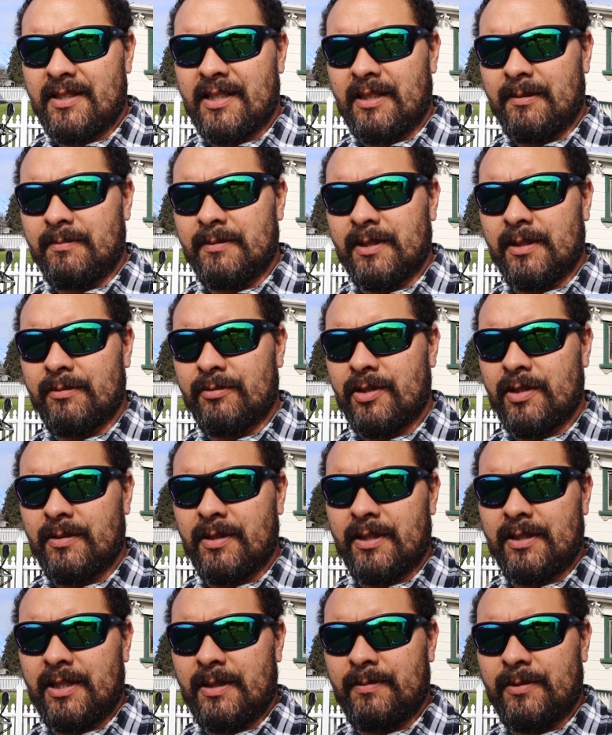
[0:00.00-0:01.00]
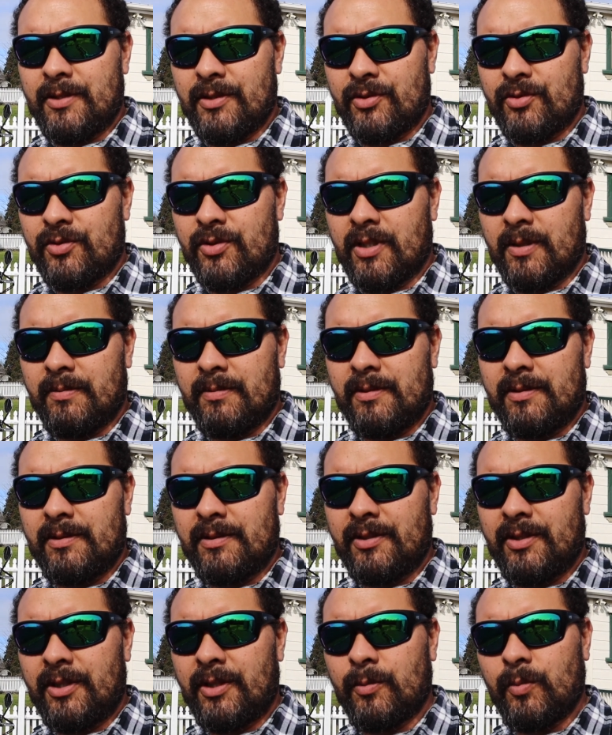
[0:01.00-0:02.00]
up and the temperatures drop,
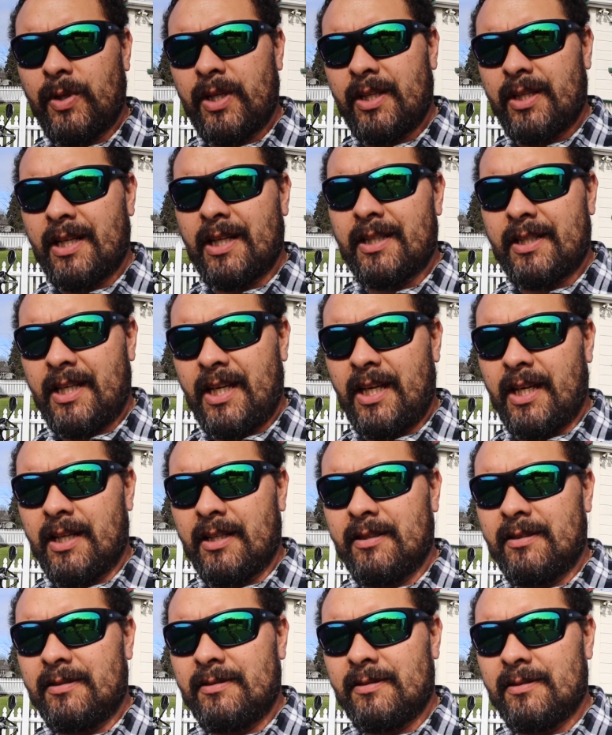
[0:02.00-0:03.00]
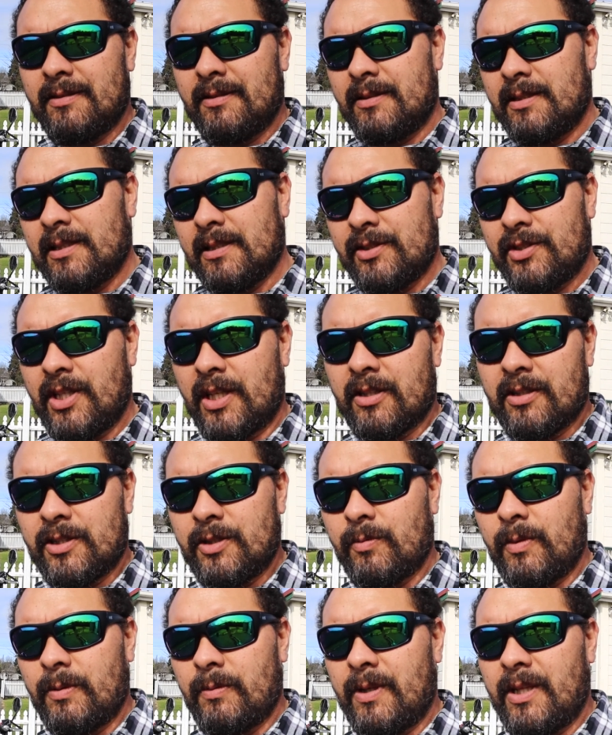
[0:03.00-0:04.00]
you can wear that gear, chuck on
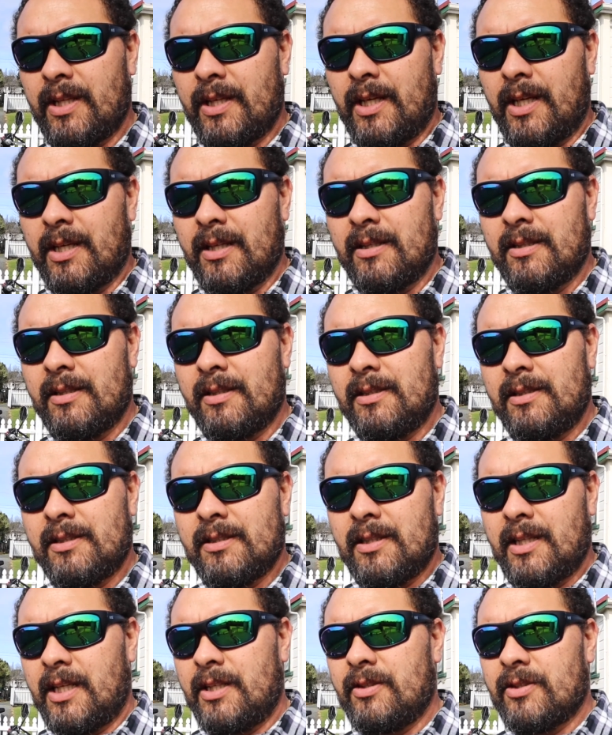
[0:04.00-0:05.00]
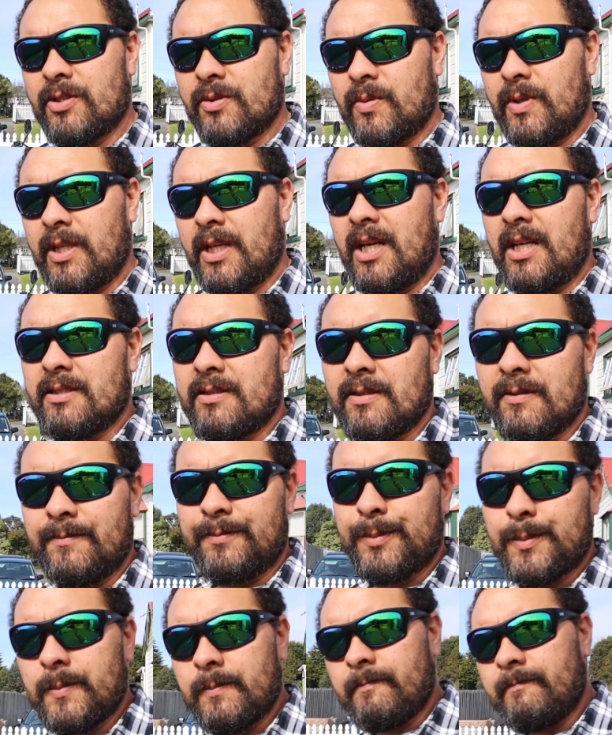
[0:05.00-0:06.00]
your wet weather gear, and you're sweet as.
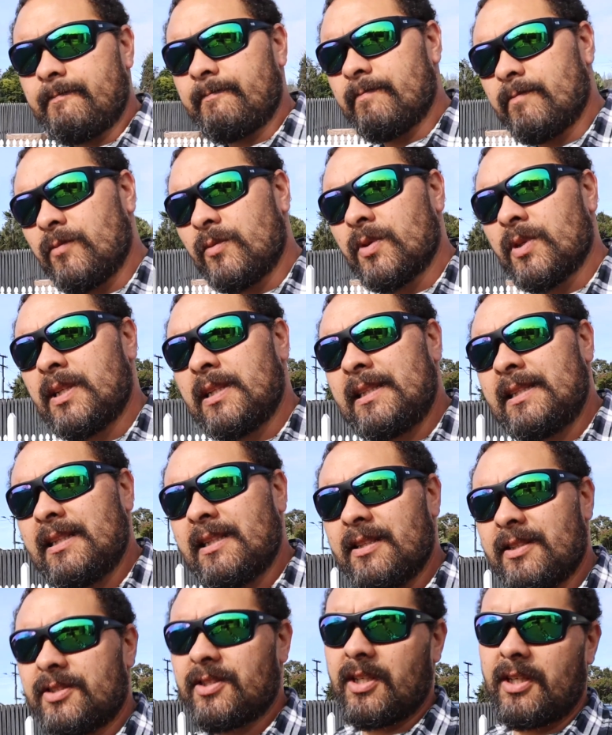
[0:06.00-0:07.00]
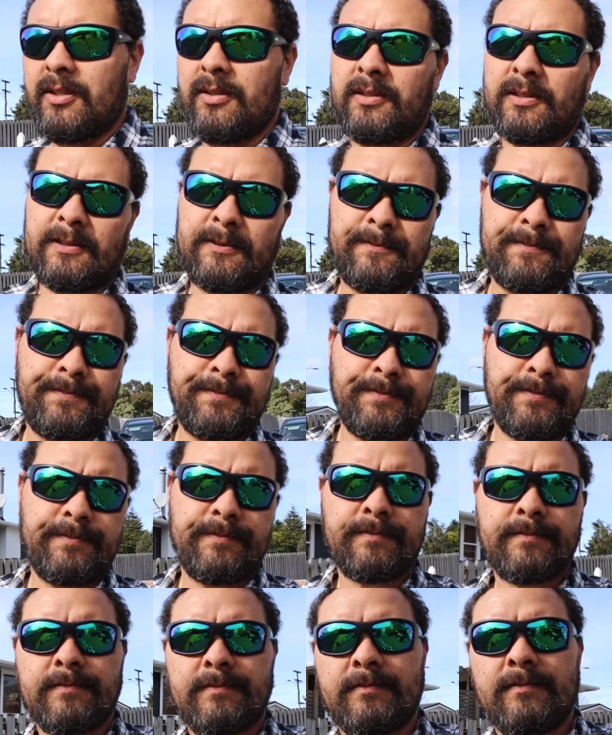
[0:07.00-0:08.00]
So,
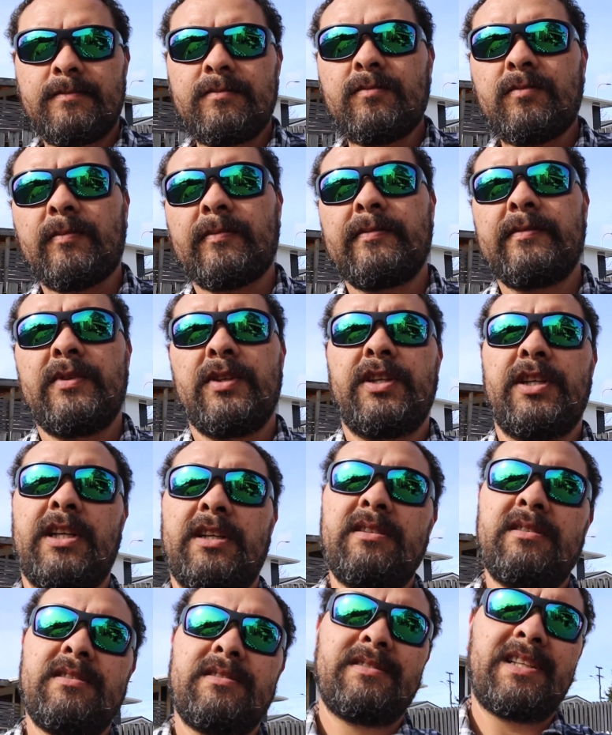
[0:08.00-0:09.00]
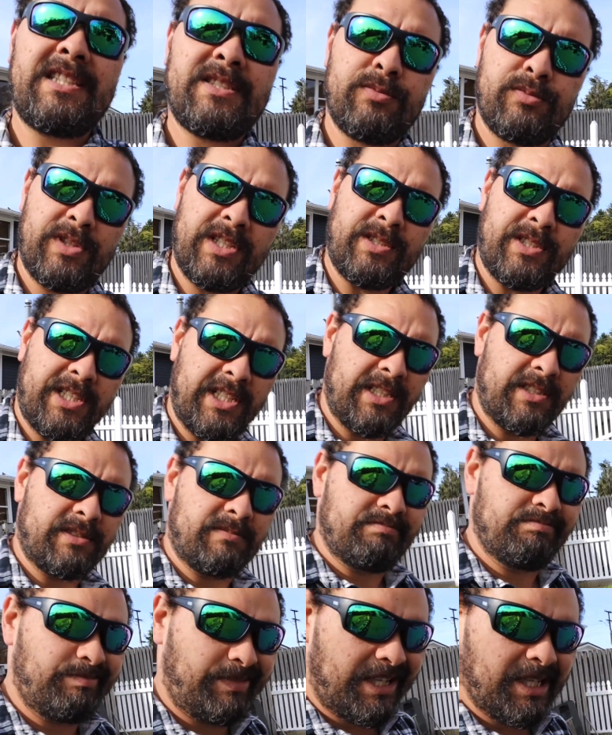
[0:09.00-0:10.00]
you know, that's getting
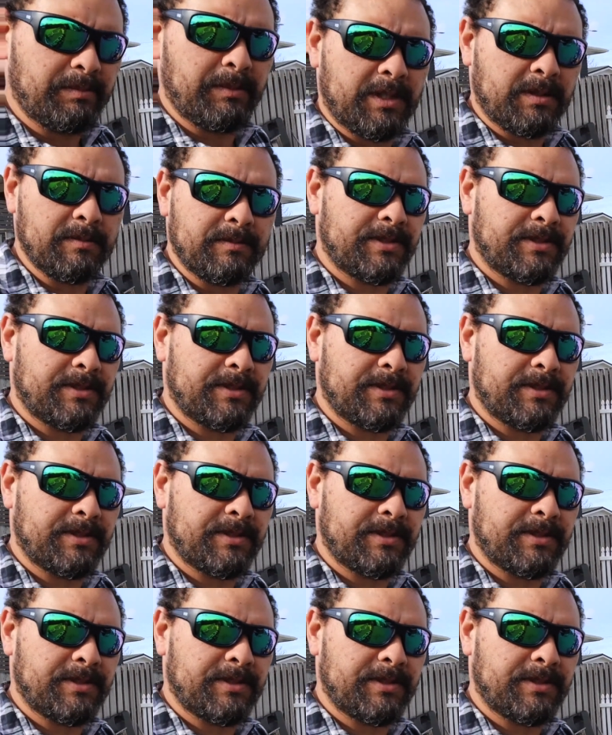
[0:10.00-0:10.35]
bare minimum